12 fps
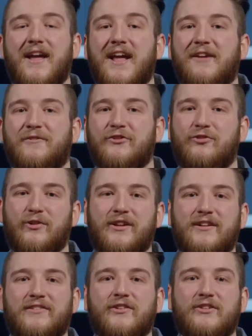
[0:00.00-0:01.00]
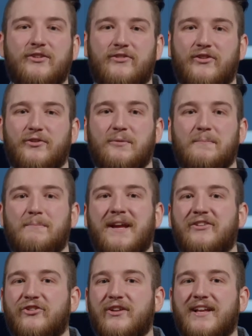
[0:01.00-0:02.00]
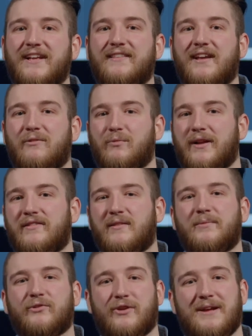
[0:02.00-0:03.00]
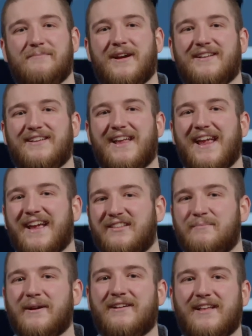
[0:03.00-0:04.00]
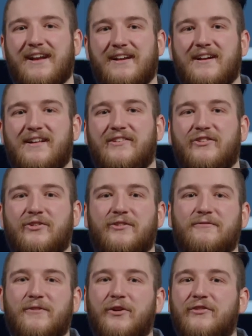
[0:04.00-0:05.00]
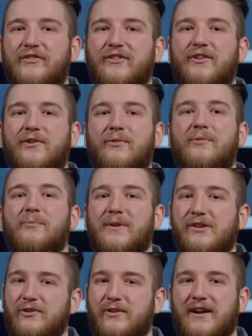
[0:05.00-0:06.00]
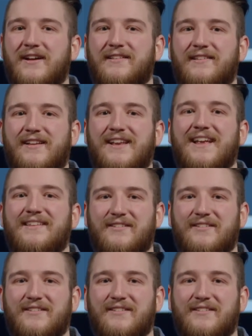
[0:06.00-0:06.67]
If you're joining us on YouTube, make sure to hit that red subscribe button and the bell icon so you're the first to know when new content is